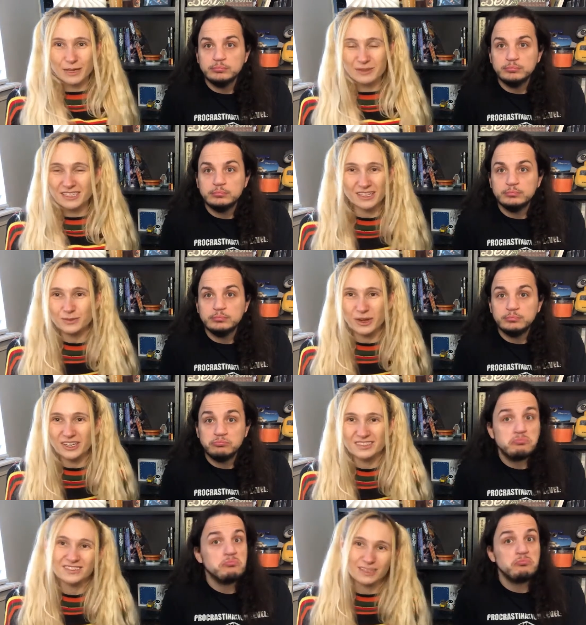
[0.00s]
Speaker 1: exact sweater,
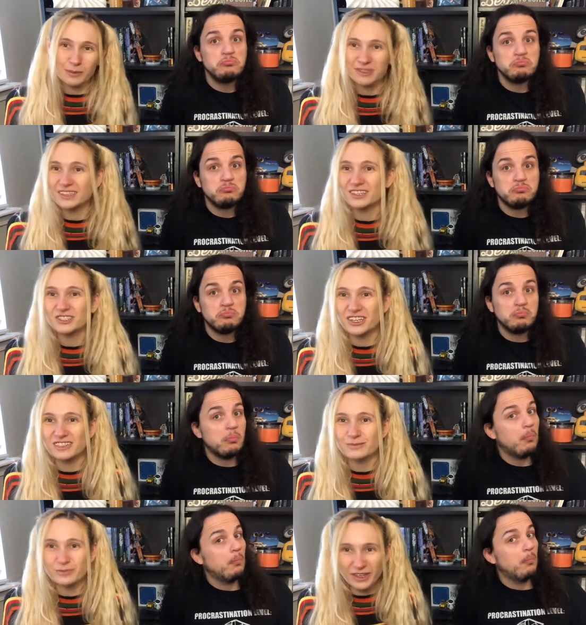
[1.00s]
same exact shirt.
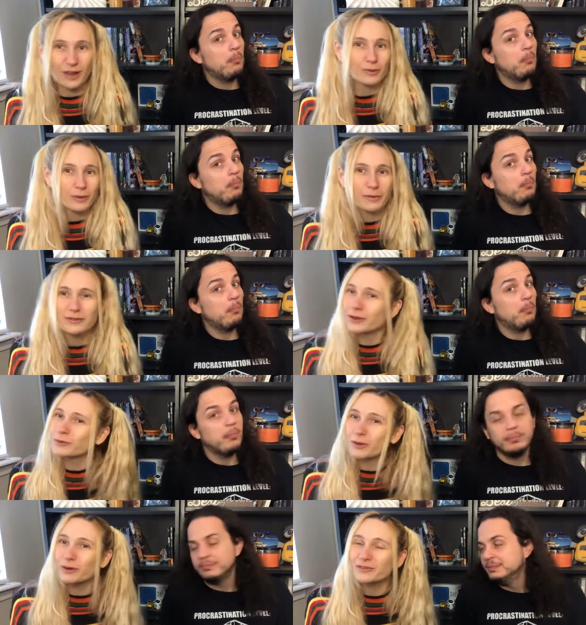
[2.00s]
But yeah, we'll probably film one
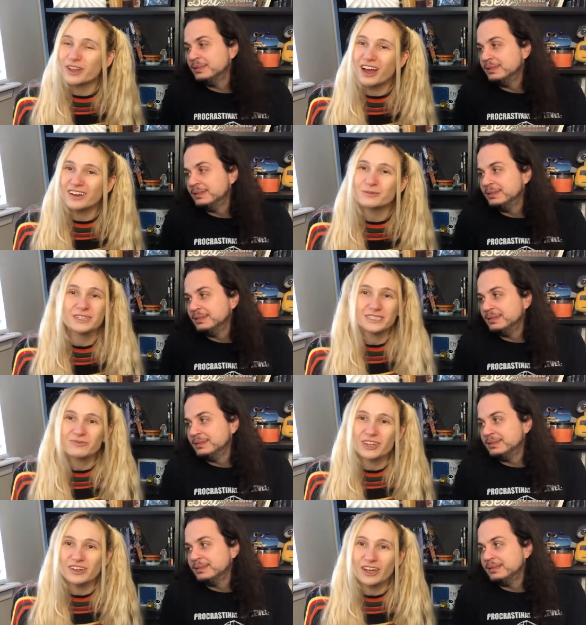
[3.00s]
more vlog, play some
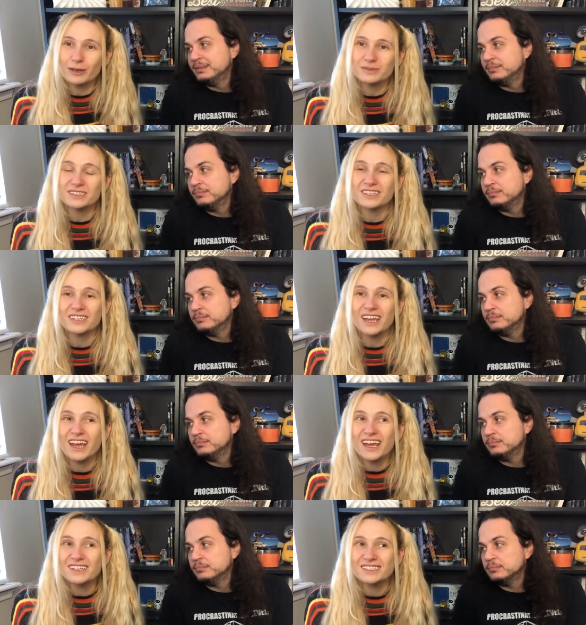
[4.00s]
video games, and then
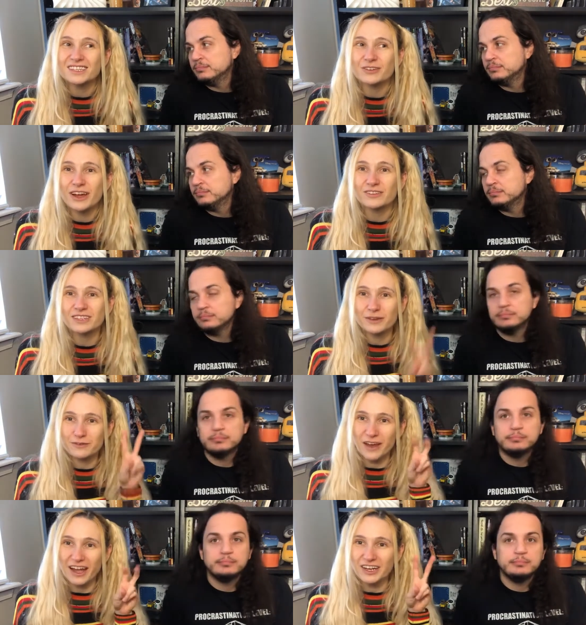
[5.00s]
sit around a
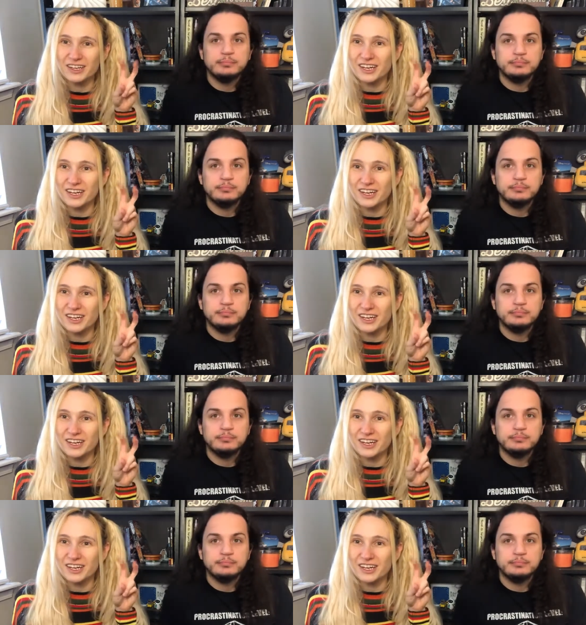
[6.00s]
fire